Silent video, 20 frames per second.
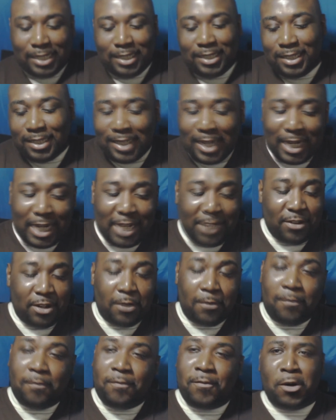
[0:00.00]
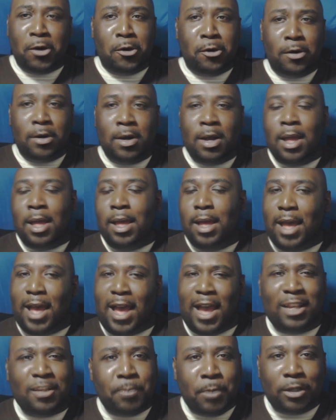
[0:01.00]
This is not even the full
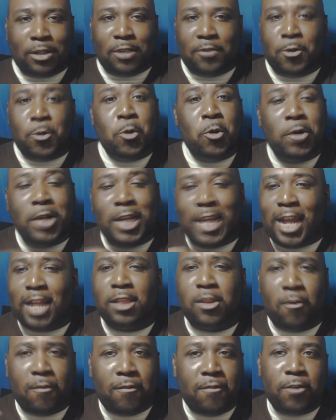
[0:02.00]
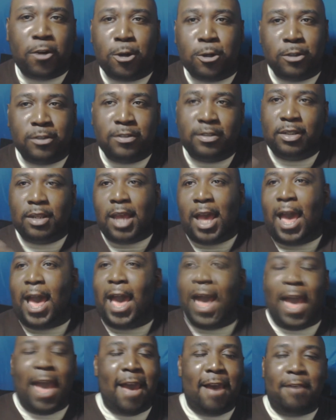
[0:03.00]
aspect of it. We only got the first
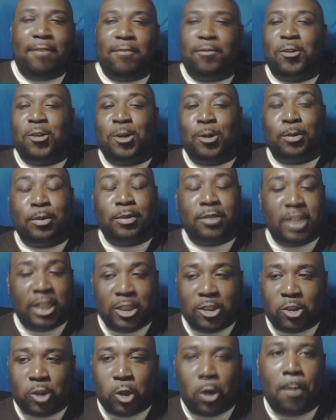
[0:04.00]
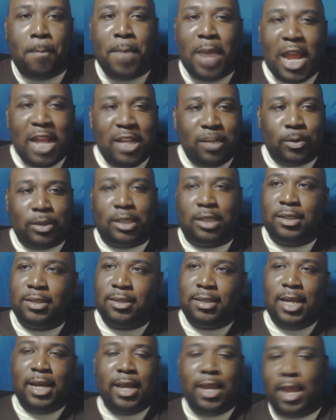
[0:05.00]
half, you know what I'm saying? So imagine what the
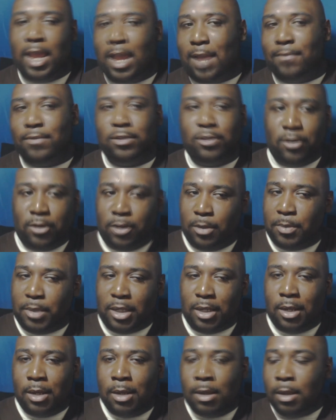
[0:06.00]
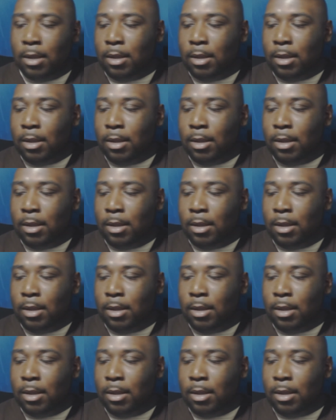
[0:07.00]
second half is going to be.